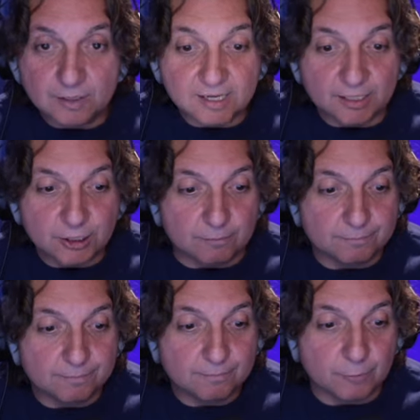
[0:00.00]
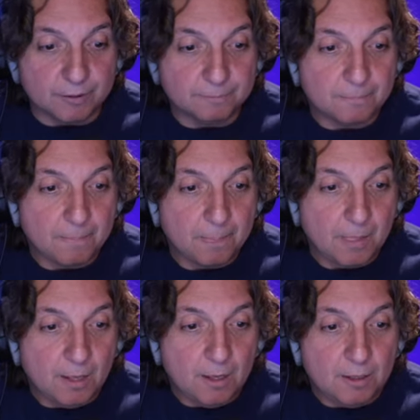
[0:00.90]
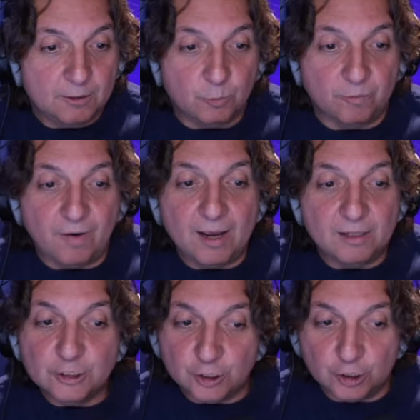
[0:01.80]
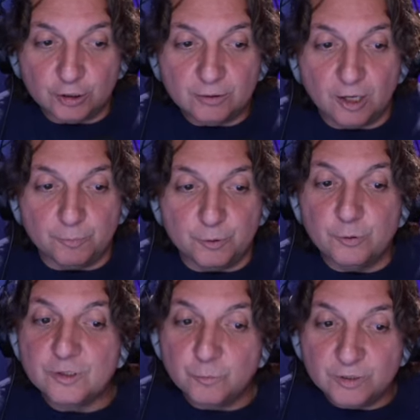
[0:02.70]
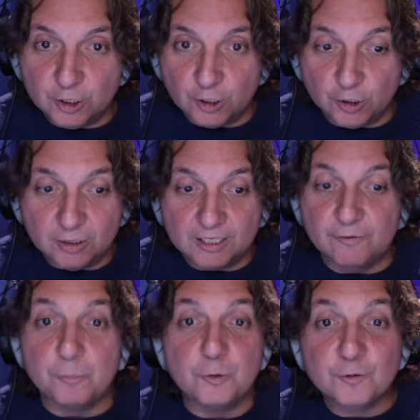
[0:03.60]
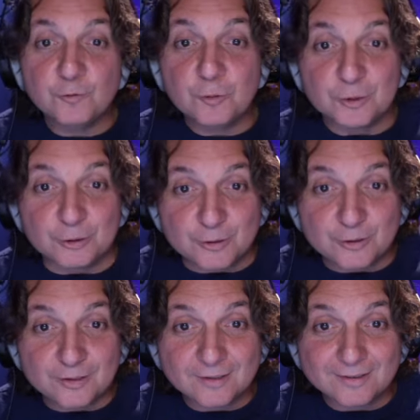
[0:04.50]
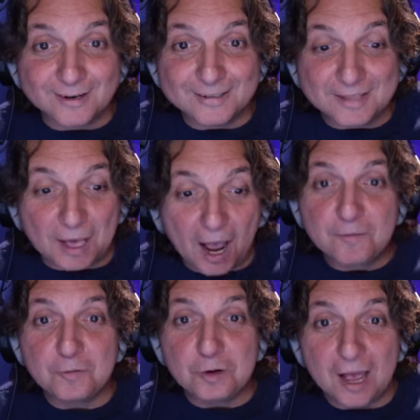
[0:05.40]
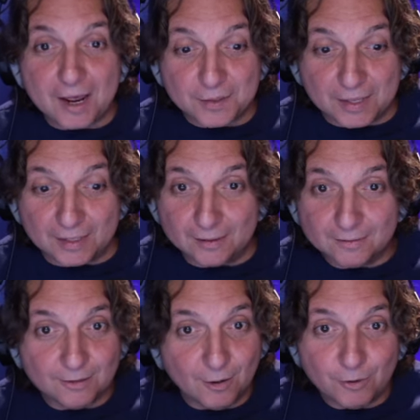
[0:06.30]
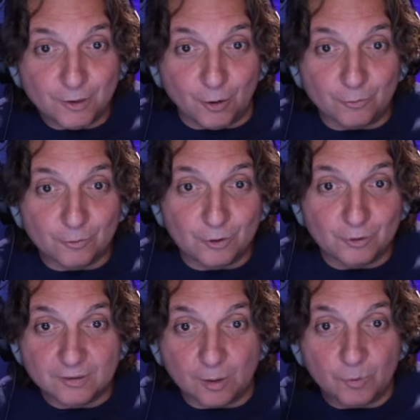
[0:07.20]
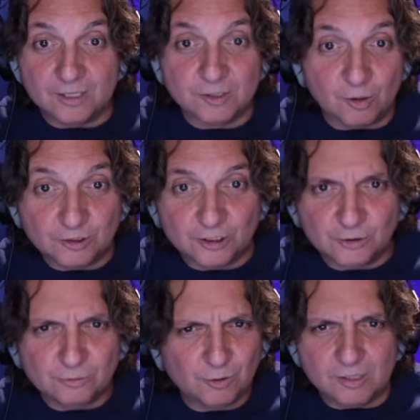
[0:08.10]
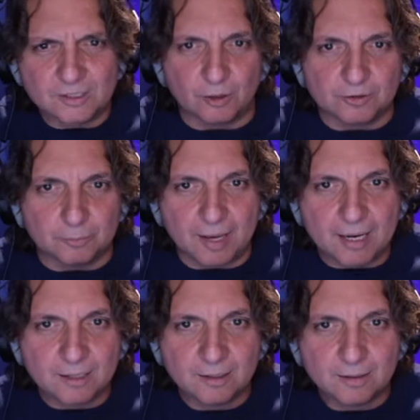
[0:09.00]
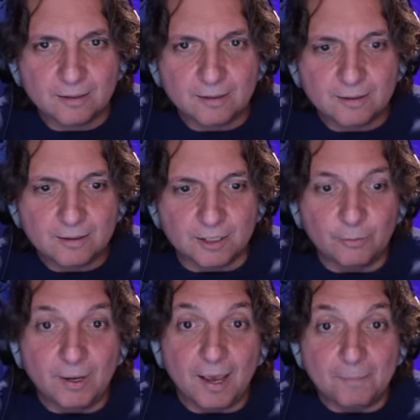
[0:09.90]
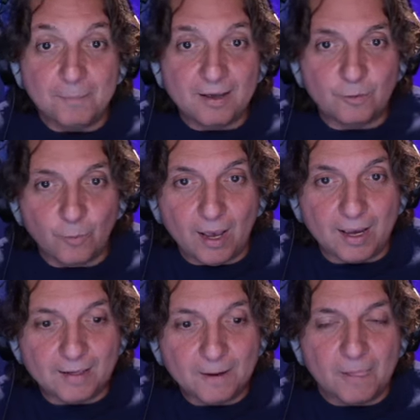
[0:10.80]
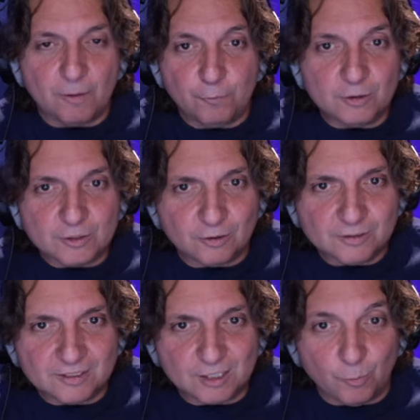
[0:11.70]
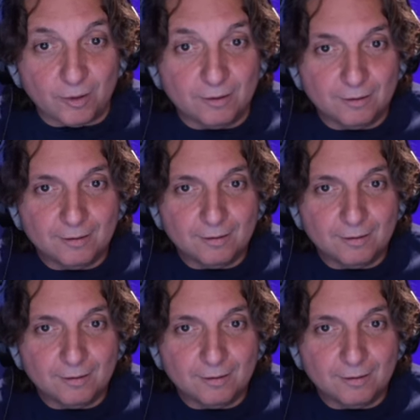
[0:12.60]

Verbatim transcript: intention, right? To revile in turn, abuse in return, give abuse for abuse, right? That eye for an eye thing. No, no, no. You, someone insulted you, don't insult them back, you know? And by the way, if you're insulting someone